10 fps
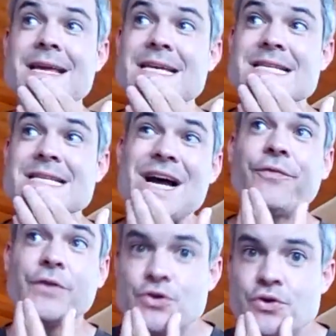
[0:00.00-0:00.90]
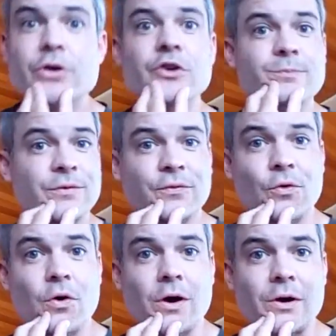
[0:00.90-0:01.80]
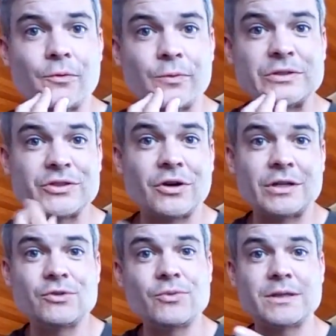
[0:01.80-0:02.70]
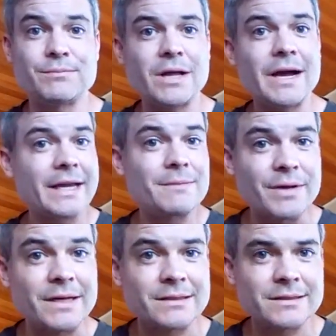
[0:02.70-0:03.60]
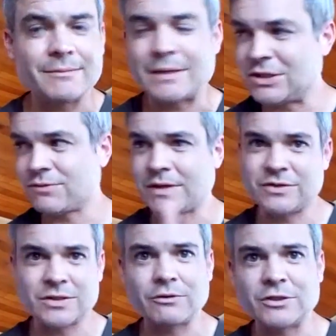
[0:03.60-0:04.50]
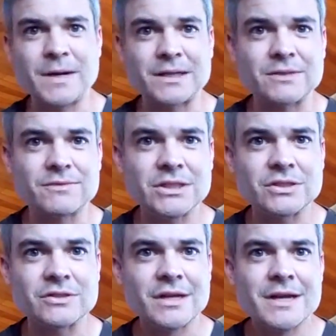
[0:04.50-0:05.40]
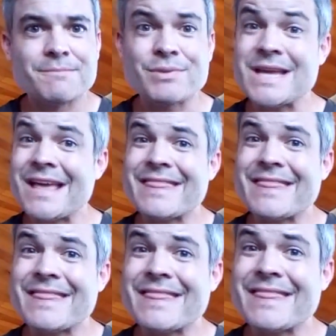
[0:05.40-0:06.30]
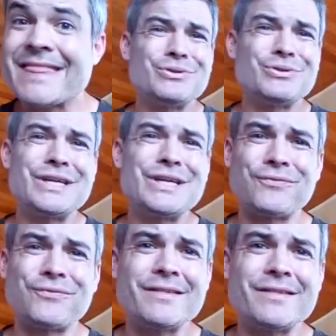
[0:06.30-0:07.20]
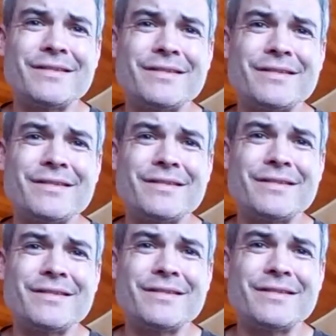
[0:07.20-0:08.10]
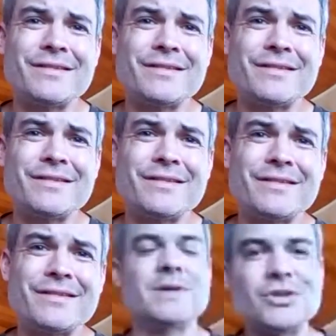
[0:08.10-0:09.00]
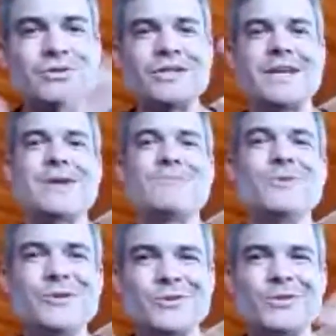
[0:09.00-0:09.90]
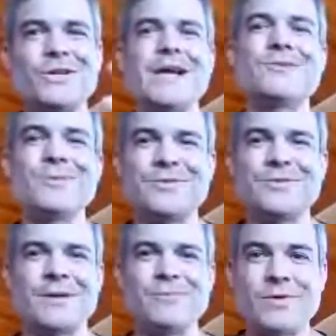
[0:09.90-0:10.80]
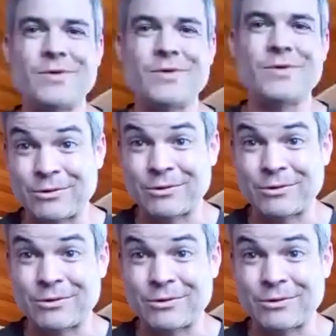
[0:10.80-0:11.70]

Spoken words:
a few years before we started doing the blogging bit, and each of us in our respective niches. But yeah, that was a real freak thing, because quote unquote a freak thing, but it shows again when you're aligned with someone how it's going to come